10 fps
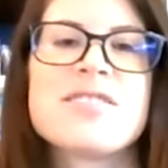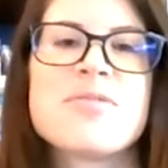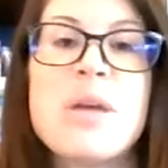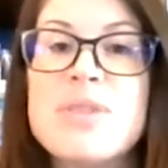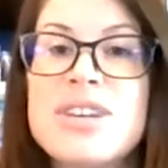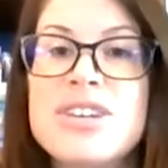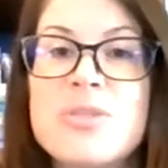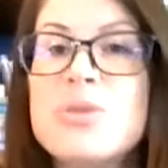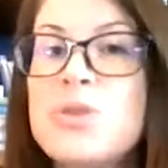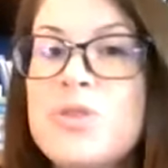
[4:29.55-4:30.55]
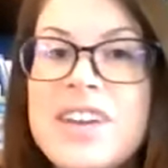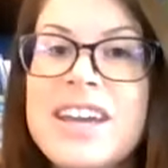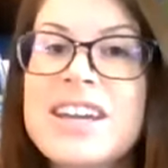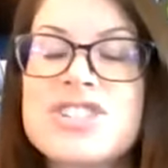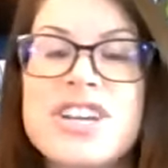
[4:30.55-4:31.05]
Maybe you're
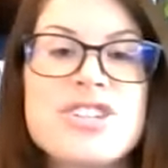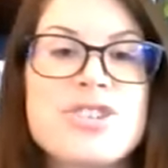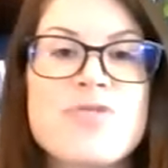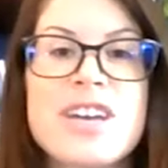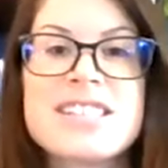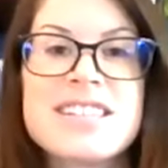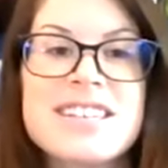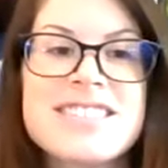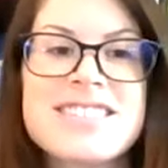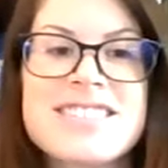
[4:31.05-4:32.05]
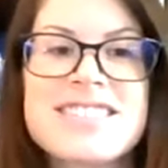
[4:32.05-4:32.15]
moving, a change in residence,